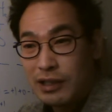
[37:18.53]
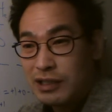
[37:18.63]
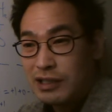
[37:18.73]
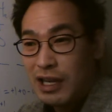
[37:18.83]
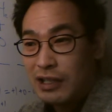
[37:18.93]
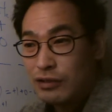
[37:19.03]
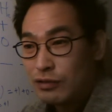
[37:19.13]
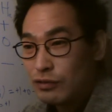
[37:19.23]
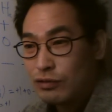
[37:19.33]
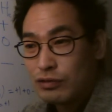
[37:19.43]
This guy
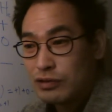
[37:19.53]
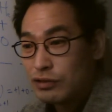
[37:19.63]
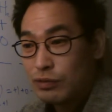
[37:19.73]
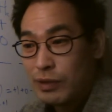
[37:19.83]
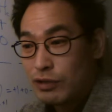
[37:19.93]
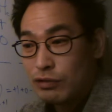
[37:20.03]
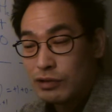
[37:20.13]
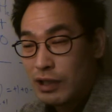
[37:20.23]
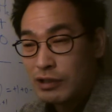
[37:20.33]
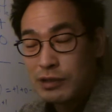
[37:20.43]
looks
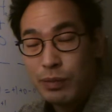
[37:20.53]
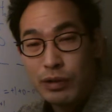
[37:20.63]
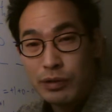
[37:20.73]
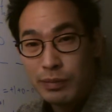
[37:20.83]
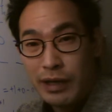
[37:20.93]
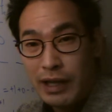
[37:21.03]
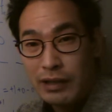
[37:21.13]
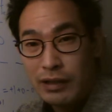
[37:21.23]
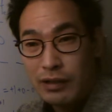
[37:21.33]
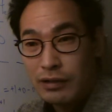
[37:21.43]
like a spoiled brat.
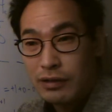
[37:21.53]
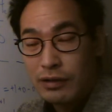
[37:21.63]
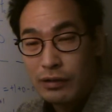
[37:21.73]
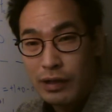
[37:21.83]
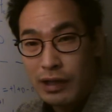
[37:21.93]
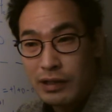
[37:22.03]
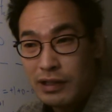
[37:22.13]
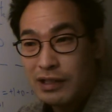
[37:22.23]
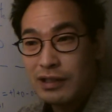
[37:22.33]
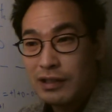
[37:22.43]
Okay,
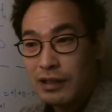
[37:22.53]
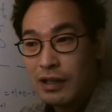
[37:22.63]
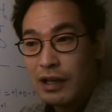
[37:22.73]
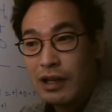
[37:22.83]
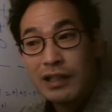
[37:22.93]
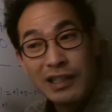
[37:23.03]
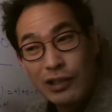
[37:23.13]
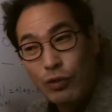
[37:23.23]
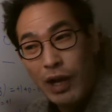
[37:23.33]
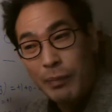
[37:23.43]
he
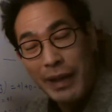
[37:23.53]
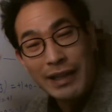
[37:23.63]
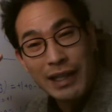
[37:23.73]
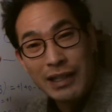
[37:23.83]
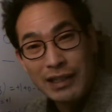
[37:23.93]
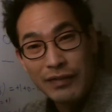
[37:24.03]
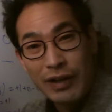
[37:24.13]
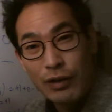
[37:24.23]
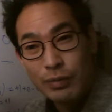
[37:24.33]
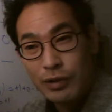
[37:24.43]
didn't quite mentally
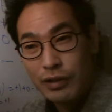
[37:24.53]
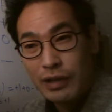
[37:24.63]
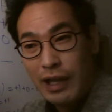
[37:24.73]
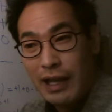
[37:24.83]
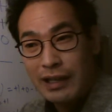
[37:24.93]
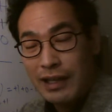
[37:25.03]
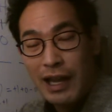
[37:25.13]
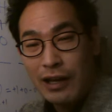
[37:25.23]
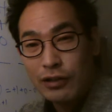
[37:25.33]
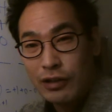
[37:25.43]
develop any
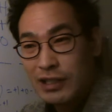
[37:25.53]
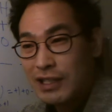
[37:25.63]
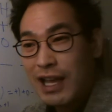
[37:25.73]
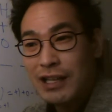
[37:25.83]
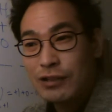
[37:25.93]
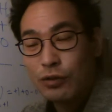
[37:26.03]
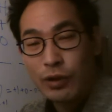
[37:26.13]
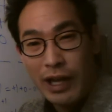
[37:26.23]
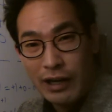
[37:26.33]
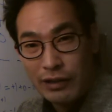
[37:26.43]
character. He has no
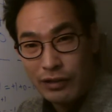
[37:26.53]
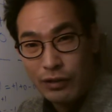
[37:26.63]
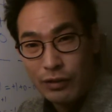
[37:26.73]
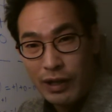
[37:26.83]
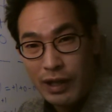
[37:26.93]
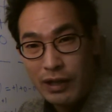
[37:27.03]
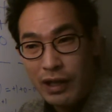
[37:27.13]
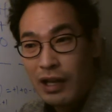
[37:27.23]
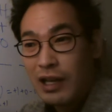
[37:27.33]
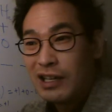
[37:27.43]
character. Okay,
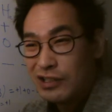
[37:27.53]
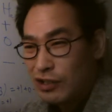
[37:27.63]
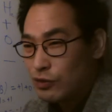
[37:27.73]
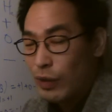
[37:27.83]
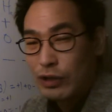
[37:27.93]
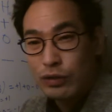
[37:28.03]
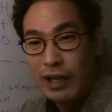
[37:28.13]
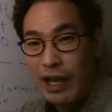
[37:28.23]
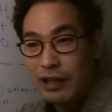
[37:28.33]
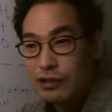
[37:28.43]
he just went to
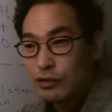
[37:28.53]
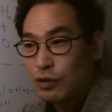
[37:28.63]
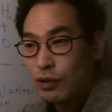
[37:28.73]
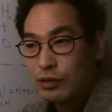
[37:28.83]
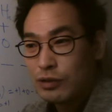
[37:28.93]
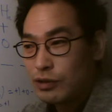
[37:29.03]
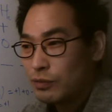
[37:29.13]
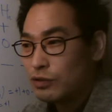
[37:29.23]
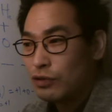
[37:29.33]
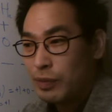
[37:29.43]
Yale, so some
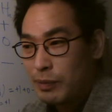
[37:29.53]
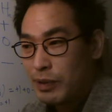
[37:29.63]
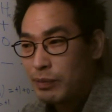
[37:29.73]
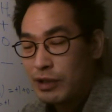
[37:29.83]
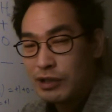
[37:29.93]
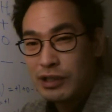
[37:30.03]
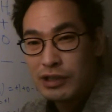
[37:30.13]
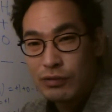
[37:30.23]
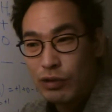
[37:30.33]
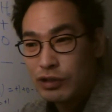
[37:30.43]
stupid people in
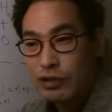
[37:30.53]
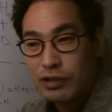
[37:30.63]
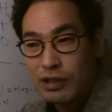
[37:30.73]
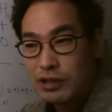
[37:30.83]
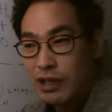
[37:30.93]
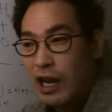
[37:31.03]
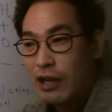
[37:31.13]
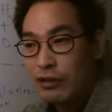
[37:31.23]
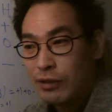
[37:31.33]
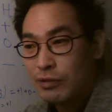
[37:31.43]
this Washington D.C.
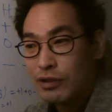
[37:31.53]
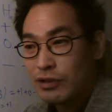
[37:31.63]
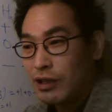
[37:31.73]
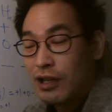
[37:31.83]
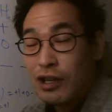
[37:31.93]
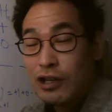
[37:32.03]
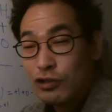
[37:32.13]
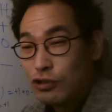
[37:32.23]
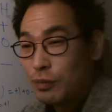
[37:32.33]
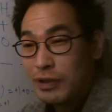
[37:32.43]
hired him. Just
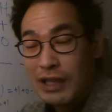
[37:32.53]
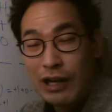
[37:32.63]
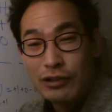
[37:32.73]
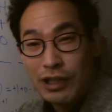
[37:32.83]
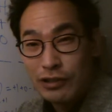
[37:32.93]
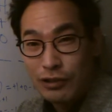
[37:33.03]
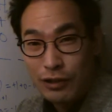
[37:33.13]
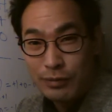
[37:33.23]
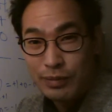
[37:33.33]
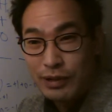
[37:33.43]
stupid Donald J.
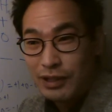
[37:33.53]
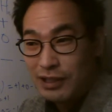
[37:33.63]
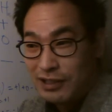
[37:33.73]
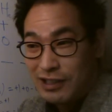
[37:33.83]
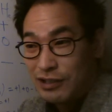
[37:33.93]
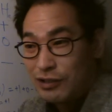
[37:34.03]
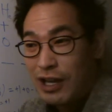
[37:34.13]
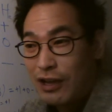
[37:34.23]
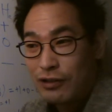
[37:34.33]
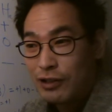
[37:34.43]
Trump. He just
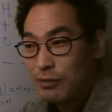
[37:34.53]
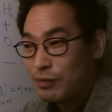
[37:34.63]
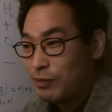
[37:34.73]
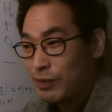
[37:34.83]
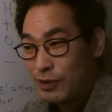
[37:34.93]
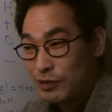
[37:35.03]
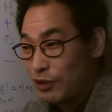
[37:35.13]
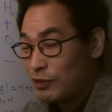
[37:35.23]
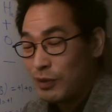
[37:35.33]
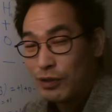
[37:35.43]
hired him
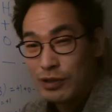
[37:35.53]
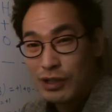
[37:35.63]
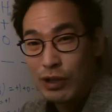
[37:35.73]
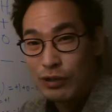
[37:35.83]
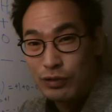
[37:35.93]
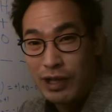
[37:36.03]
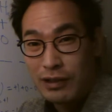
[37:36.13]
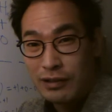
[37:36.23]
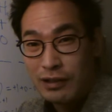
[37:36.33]
because he went to Yale.